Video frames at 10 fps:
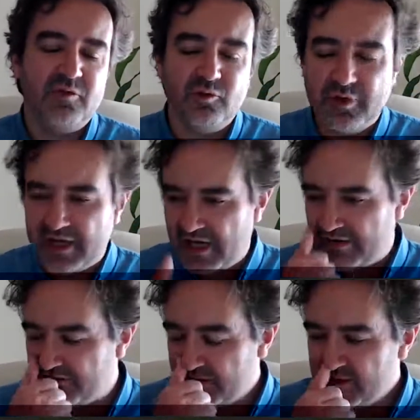we
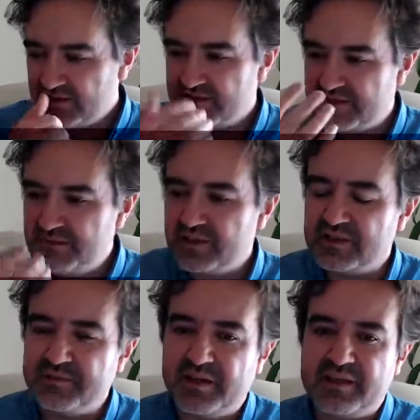have a similar
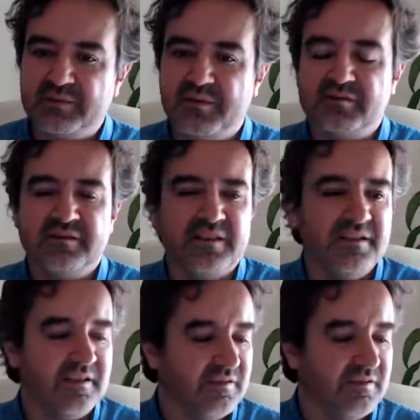debate about the